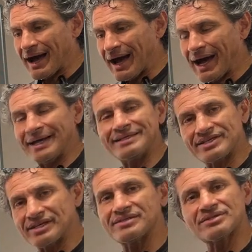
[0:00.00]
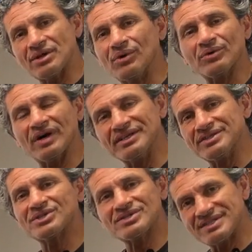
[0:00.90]
I just don't
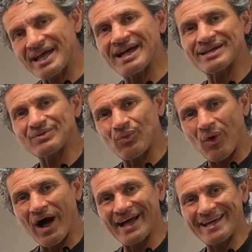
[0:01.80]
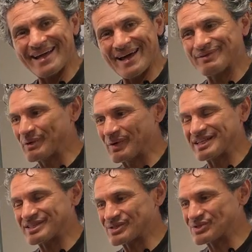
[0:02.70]
understand why everyone
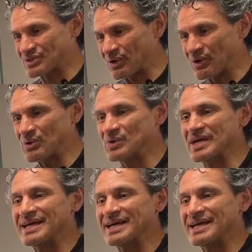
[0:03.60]
is so